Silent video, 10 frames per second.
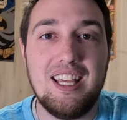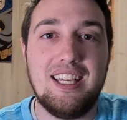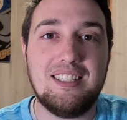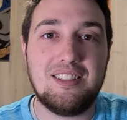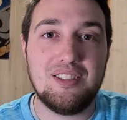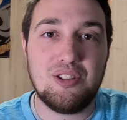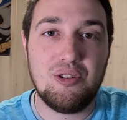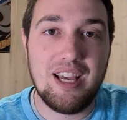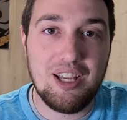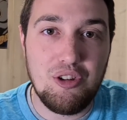It's so
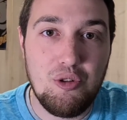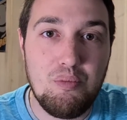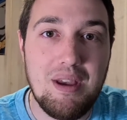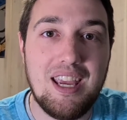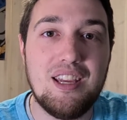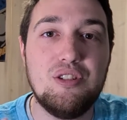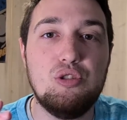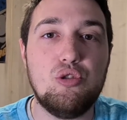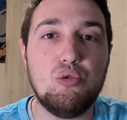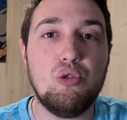that you may
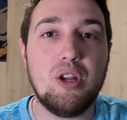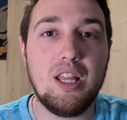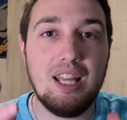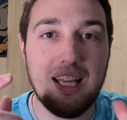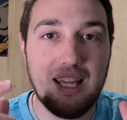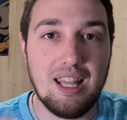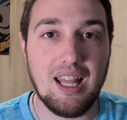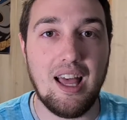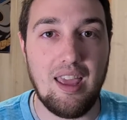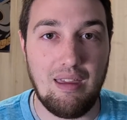enjoy
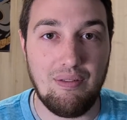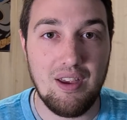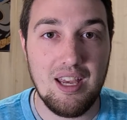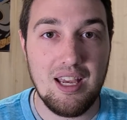life.